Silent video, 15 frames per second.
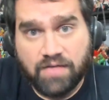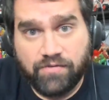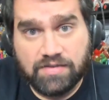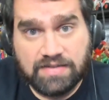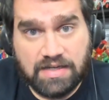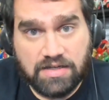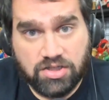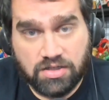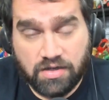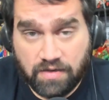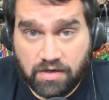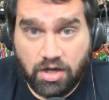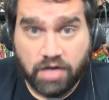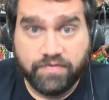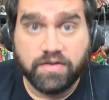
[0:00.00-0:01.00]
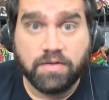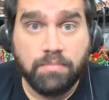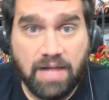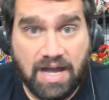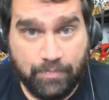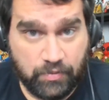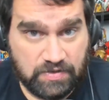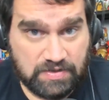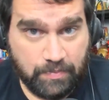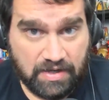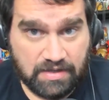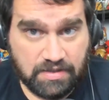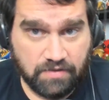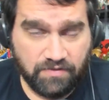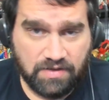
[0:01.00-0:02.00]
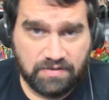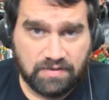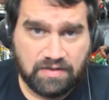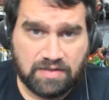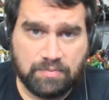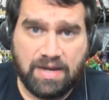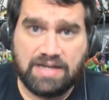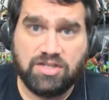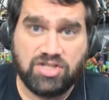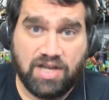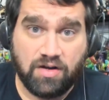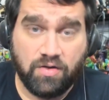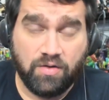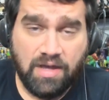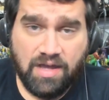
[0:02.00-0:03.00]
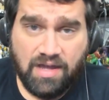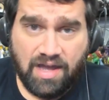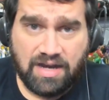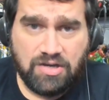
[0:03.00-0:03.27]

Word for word: a conversation and then offer my perspective because this is my channel